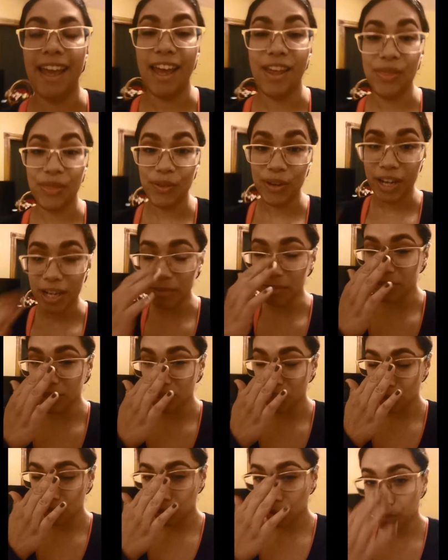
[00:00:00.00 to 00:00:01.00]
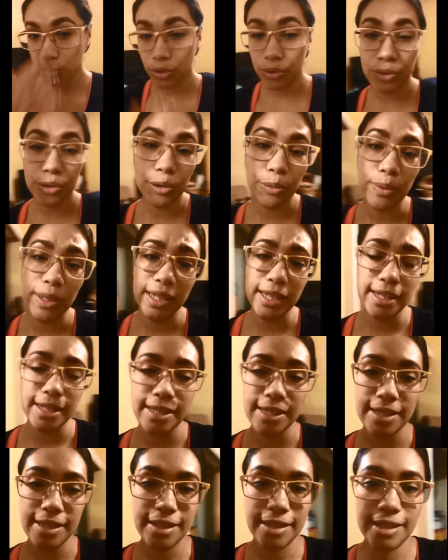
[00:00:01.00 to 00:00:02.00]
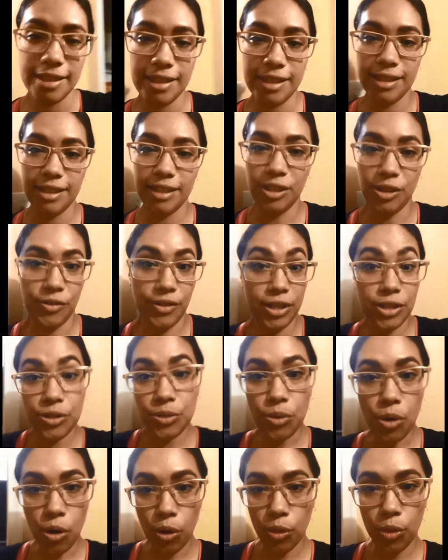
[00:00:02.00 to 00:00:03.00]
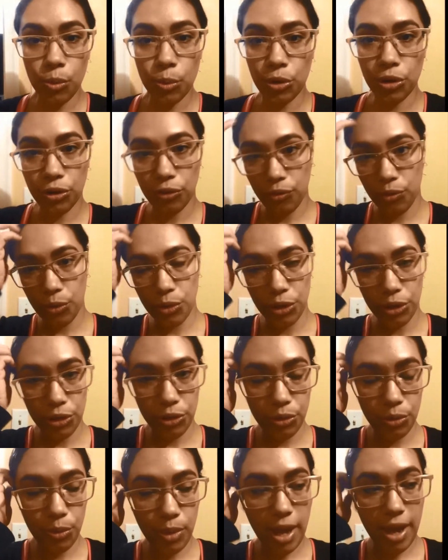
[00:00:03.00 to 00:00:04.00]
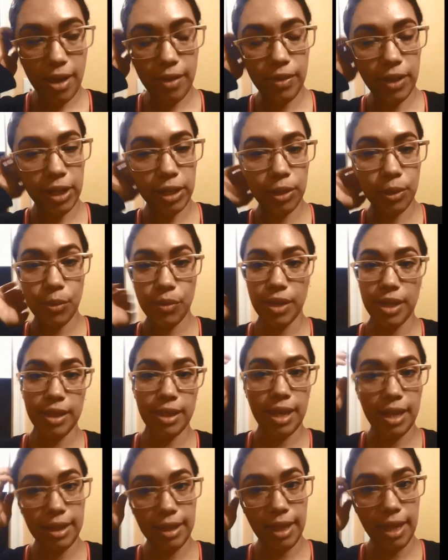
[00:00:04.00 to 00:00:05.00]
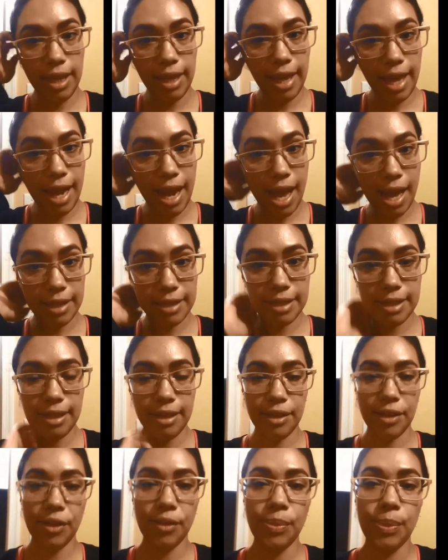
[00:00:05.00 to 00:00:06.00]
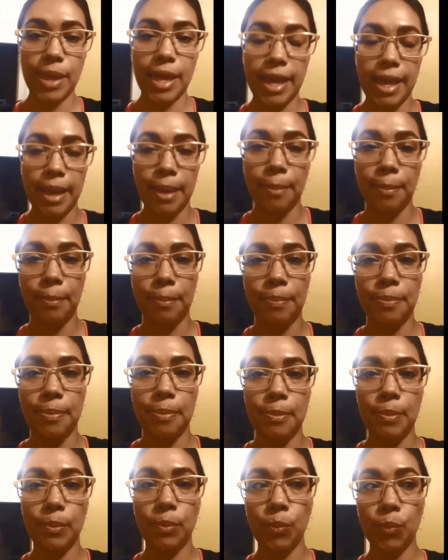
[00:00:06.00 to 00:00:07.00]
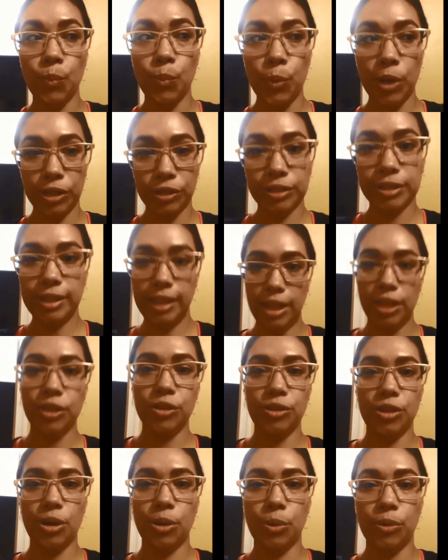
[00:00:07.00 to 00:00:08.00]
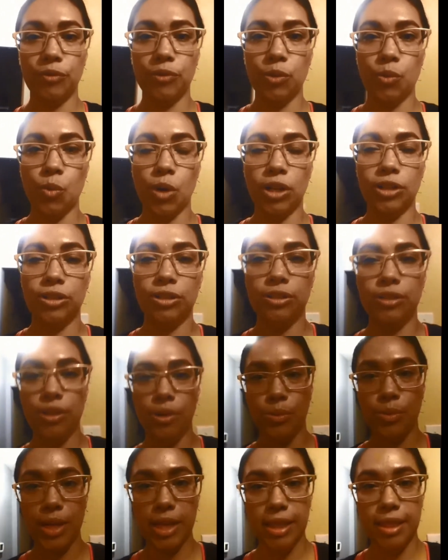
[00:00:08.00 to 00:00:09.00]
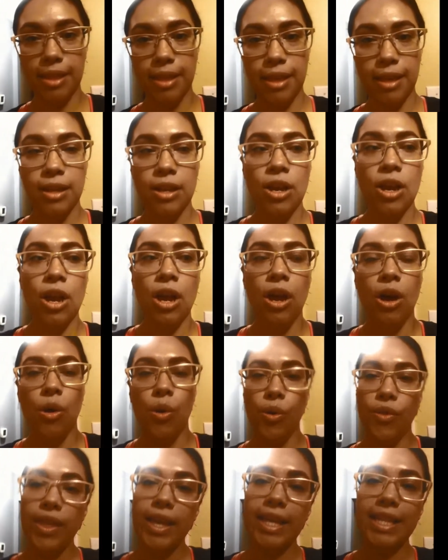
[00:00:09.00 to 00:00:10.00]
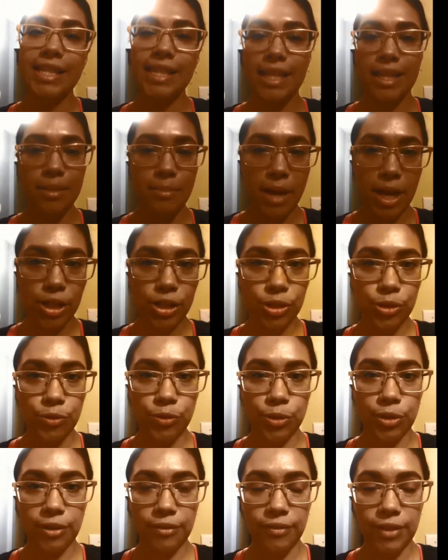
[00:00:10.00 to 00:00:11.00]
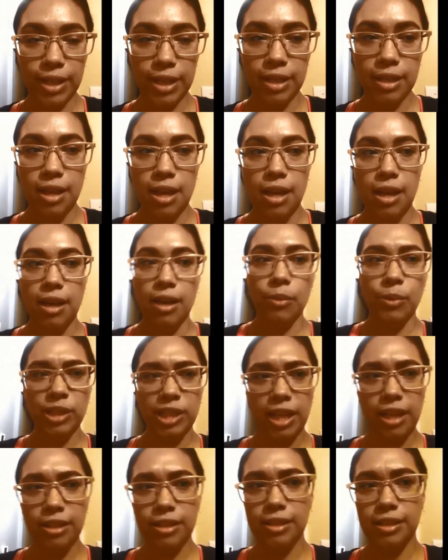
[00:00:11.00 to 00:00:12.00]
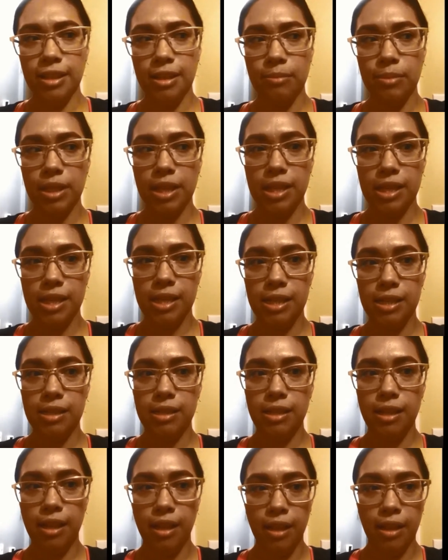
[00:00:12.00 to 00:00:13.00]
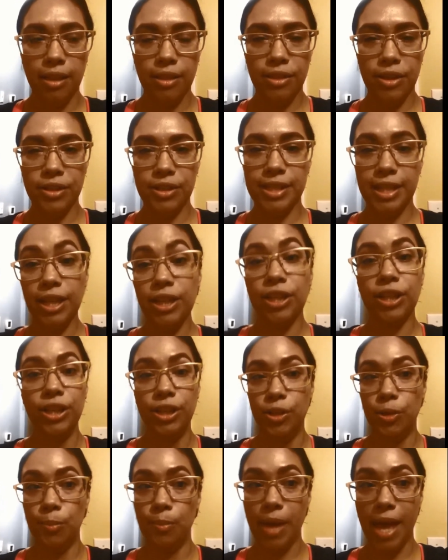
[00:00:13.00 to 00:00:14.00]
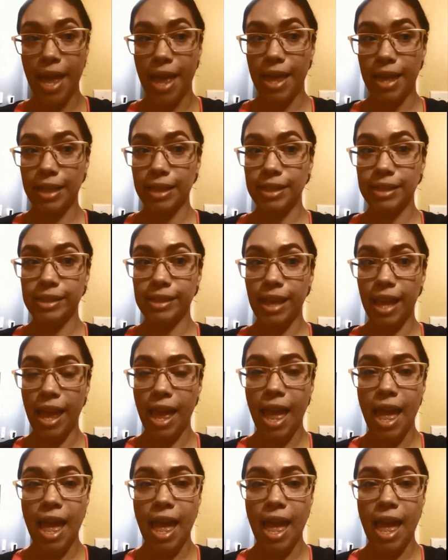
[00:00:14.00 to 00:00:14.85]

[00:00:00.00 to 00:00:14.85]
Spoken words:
And ThredUp is so cool because, you know, they do all the work for you, and the clothing that they cannot sell, they will let you know if you want to donate that, or they can send it back to you for a fee, which I understand because they're sending you bags